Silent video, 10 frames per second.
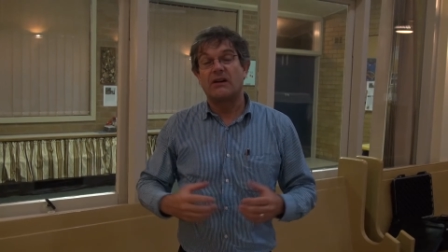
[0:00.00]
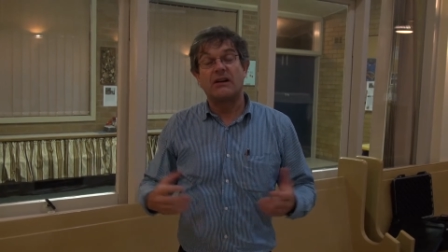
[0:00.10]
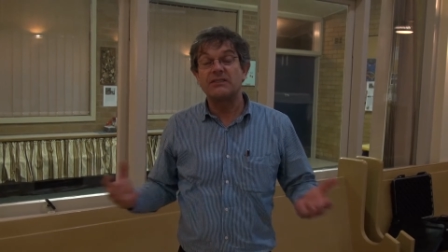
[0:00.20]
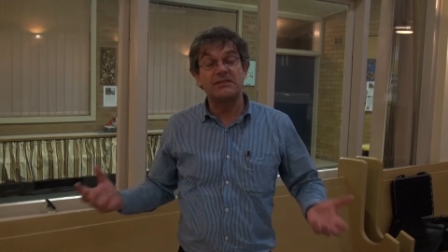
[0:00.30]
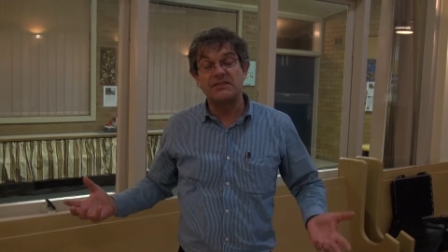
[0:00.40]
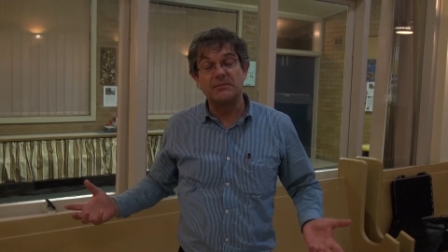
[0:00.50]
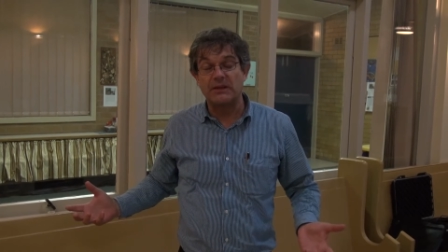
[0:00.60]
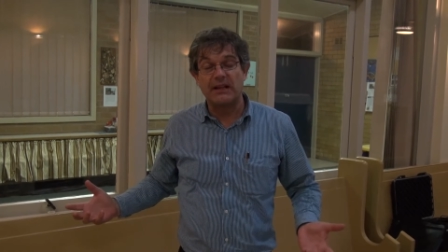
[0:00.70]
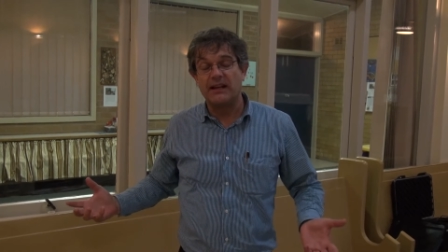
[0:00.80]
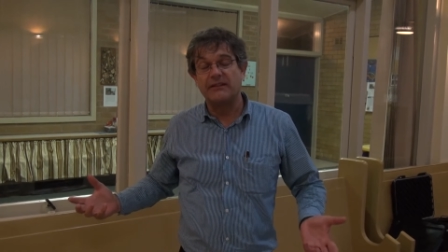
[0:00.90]
I just
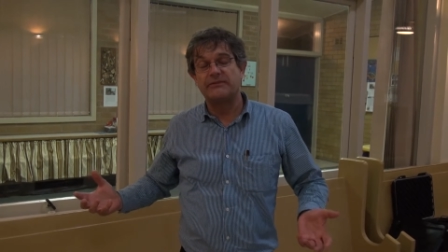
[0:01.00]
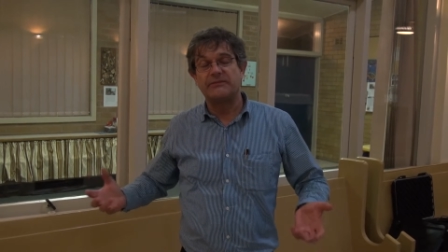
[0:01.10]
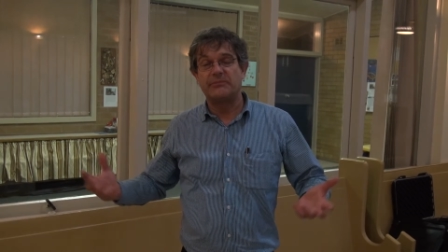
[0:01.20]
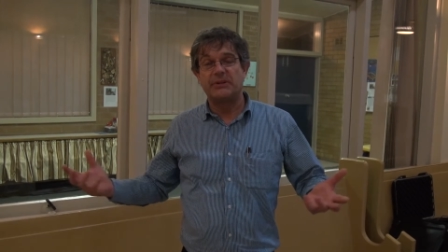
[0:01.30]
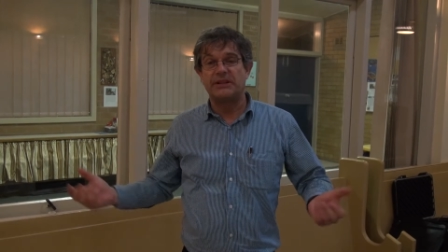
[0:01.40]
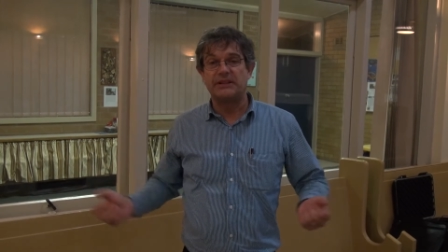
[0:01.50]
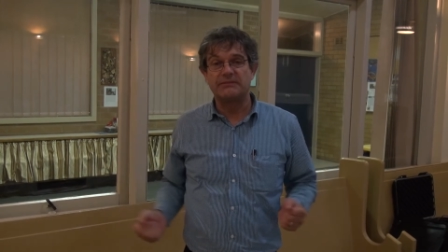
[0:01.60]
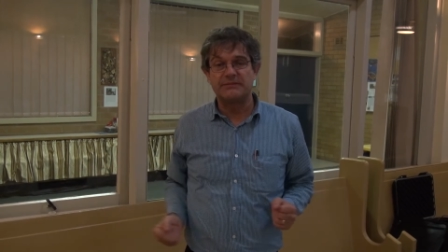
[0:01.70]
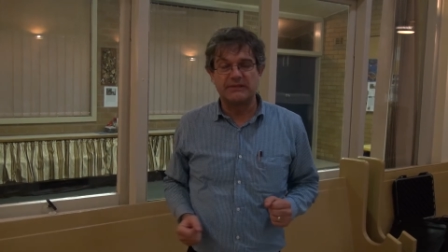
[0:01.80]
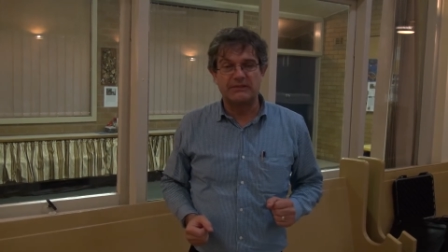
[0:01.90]
simply have better
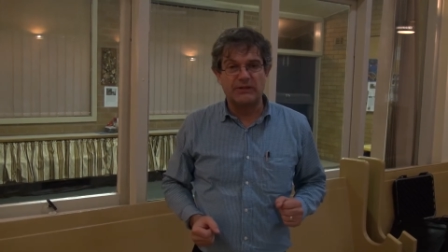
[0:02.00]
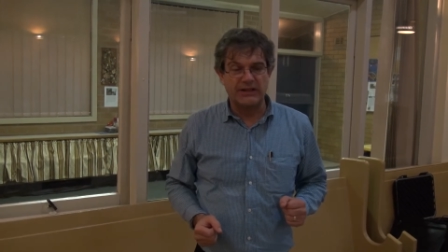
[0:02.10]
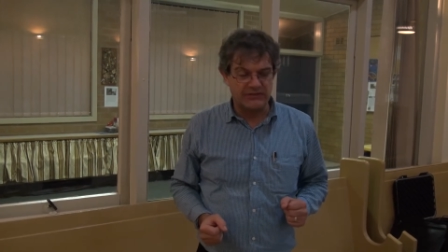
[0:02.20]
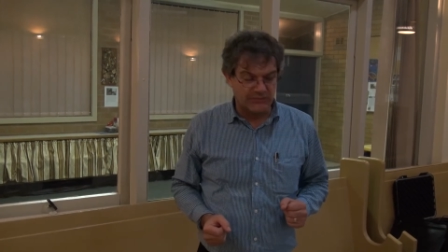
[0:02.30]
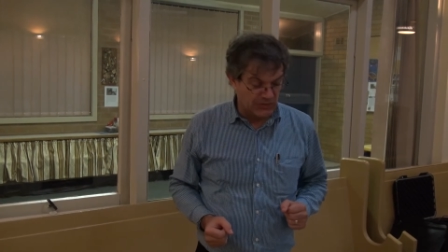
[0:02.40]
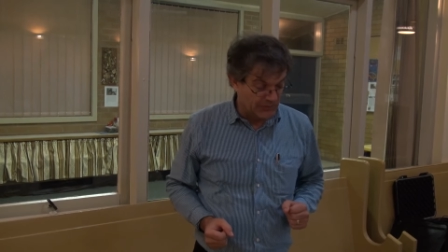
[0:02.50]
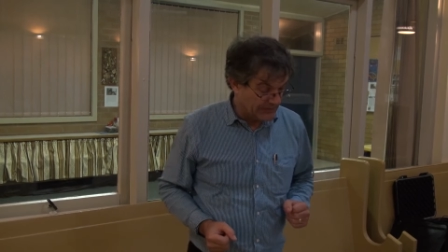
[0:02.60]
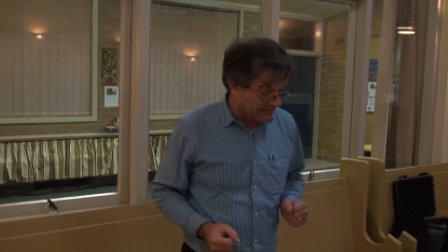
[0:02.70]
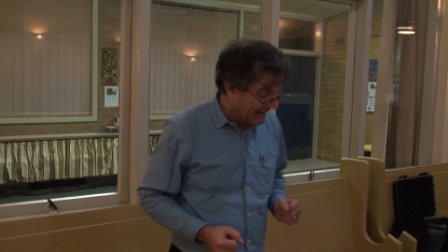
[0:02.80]
range of movement.